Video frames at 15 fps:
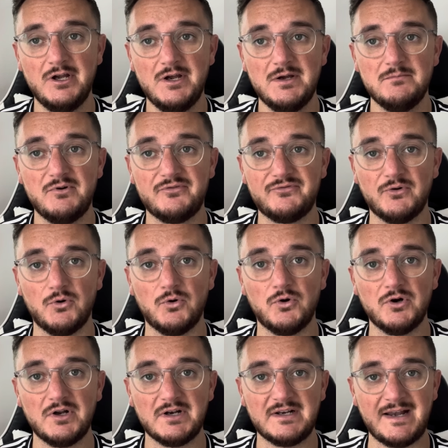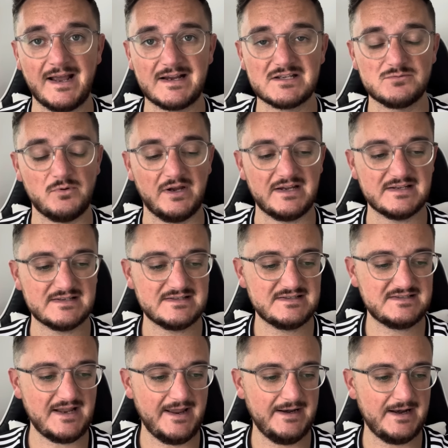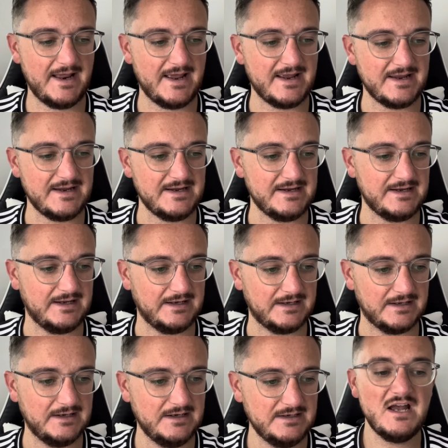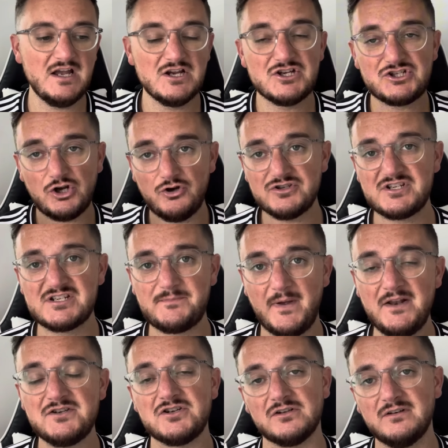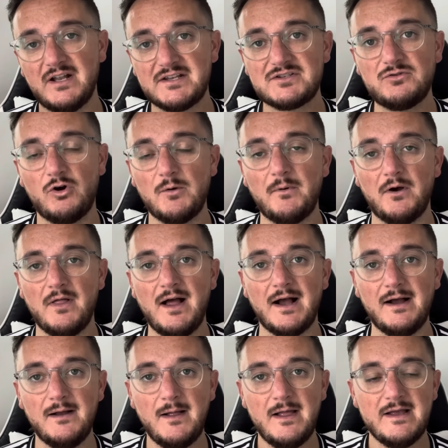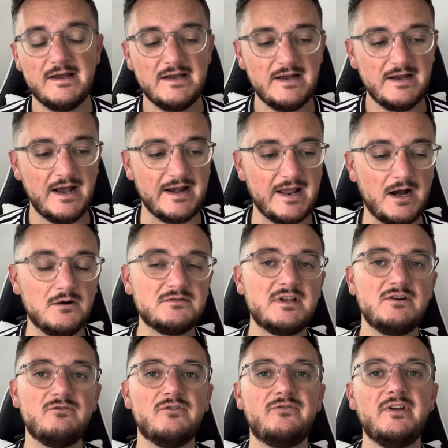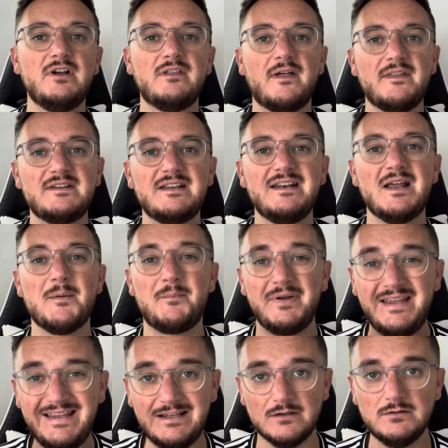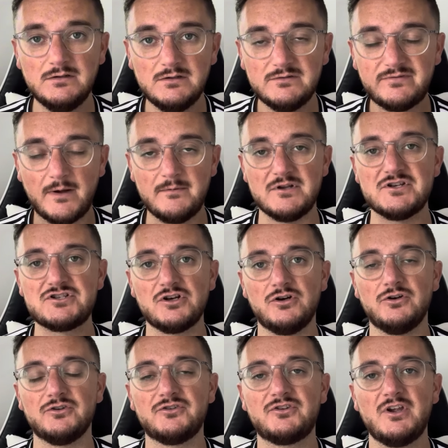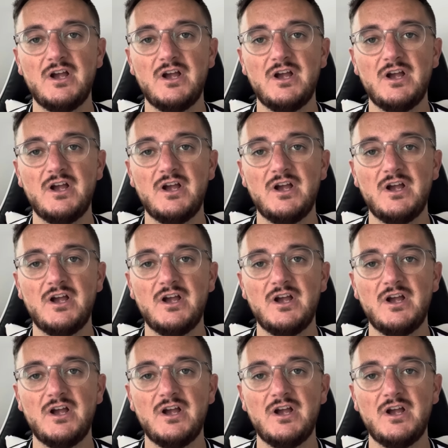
before next week's deadline. Shaw's suspension, let's talk about that. Eddie Howe did reveal that they did appeal Fabian Shaw's